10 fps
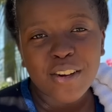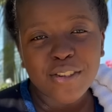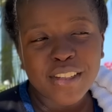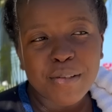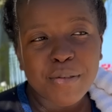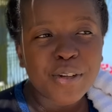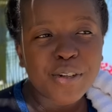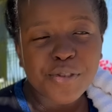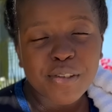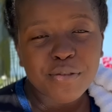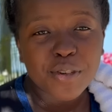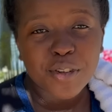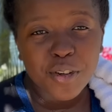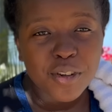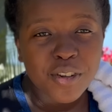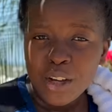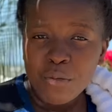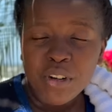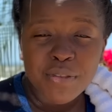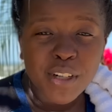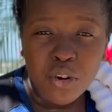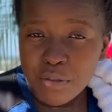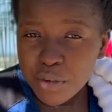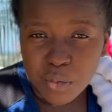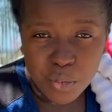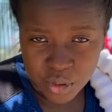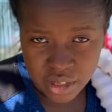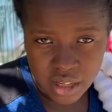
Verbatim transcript: all the time. Are you gonna try for a girl? What if I try for a boy?